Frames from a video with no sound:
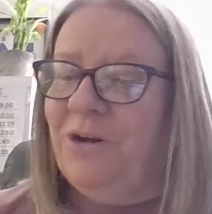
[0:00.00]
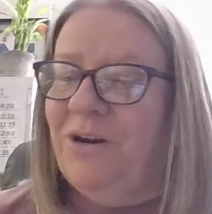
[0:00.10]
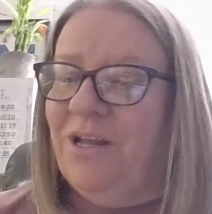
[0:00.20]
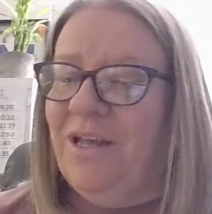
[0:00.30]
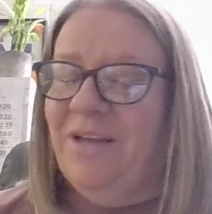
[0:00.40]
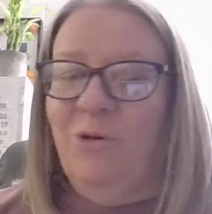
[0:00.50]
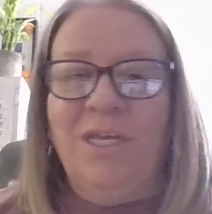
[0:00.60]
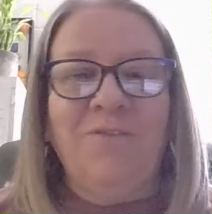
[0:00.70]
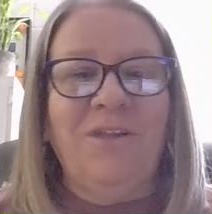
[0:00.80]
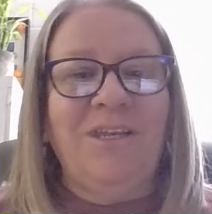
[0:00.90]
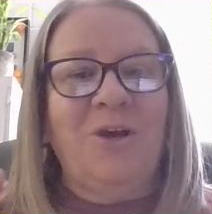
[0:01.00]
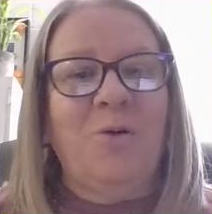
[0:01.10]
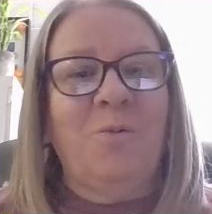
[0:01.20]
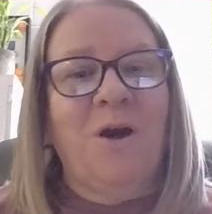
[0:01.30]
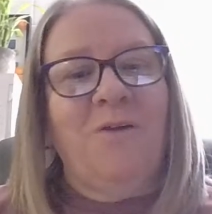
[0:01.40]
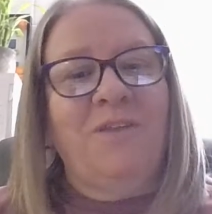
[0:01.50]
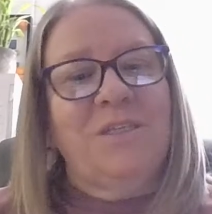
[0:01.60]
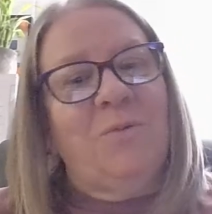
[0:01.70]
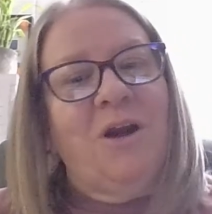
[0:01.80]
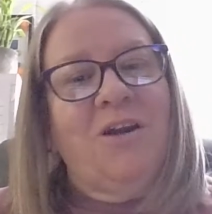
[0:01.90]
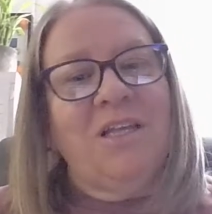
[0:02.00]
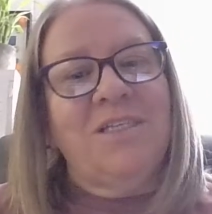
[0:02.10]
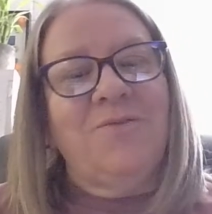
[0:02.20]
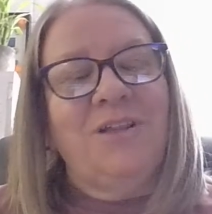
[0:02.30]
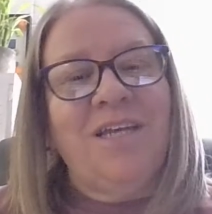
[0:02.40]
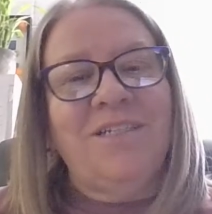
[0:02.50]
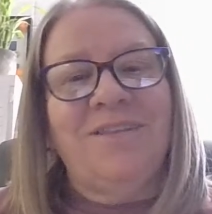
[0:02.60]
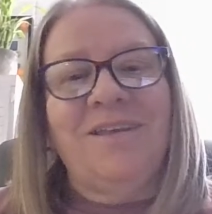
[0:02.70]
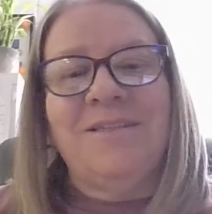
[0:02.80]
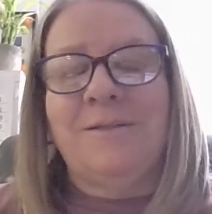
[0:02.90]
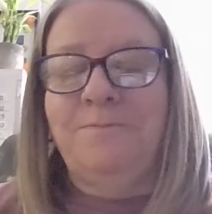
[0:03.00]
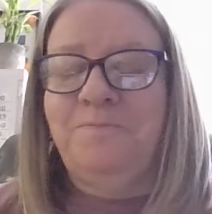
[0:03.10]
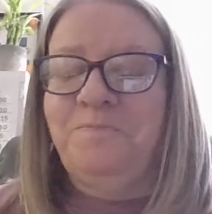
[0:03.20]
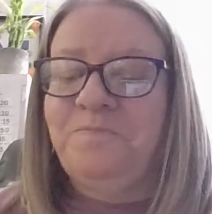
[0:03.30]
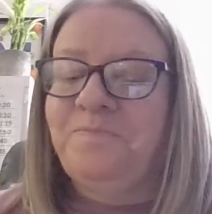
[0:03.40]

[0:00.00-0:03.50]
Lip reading: We're giving, our kids can relate to this.